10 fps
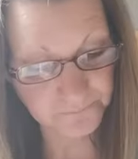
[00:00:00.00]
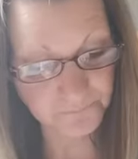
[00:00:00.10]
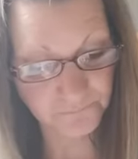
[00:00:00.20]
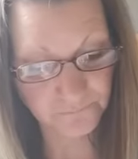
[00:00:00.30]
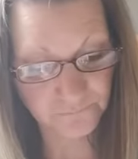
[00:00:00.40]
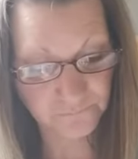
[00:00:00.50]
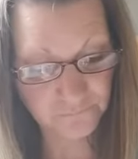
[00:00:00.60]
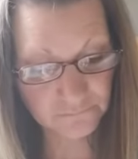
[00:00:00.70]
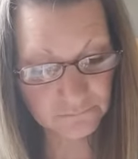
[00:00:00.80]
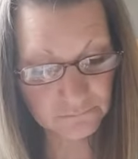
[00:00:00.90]

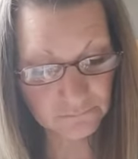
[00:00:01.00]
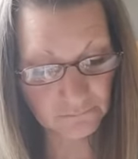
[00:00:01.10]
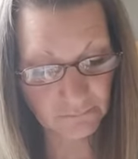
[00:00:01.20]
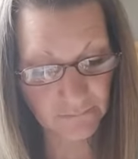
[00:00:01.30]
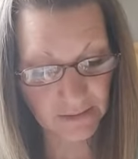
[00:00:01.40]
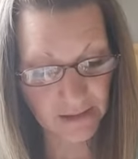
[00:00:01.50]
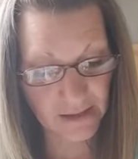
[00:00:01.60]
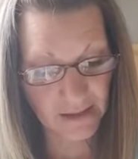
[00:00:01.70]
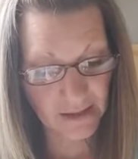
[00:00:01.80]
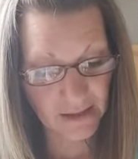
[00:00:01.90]

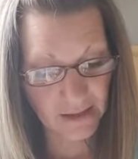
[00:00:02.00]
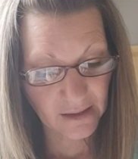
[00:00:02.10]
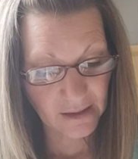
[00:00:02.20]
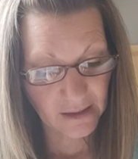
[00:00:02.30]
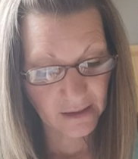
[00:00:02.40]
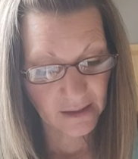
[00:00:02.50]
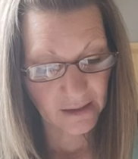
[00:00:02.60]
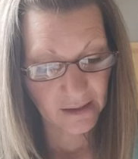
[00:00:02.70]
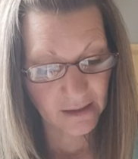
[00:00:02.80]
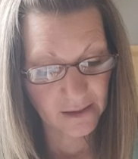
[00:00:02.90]

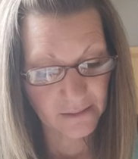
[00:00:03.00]
(no one is talking)